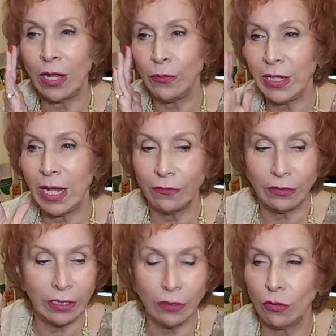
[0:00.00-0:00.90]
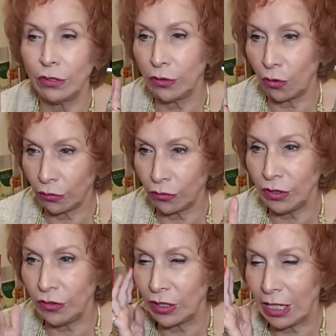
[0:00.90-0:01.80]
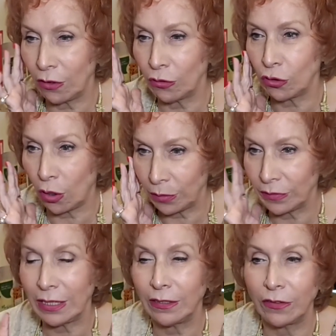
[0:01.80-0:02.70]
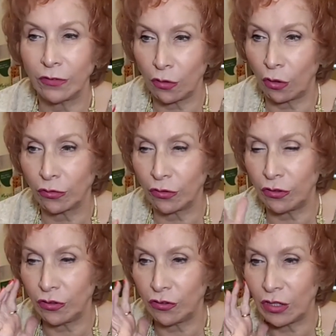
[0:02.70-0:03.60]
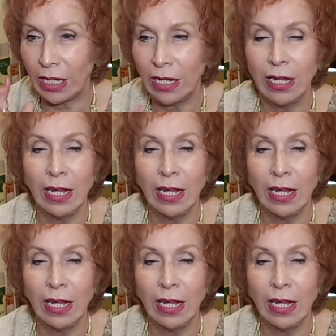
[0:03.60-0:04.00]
And we have a thing called an oxy gel on top of that. That's an oxygen gel.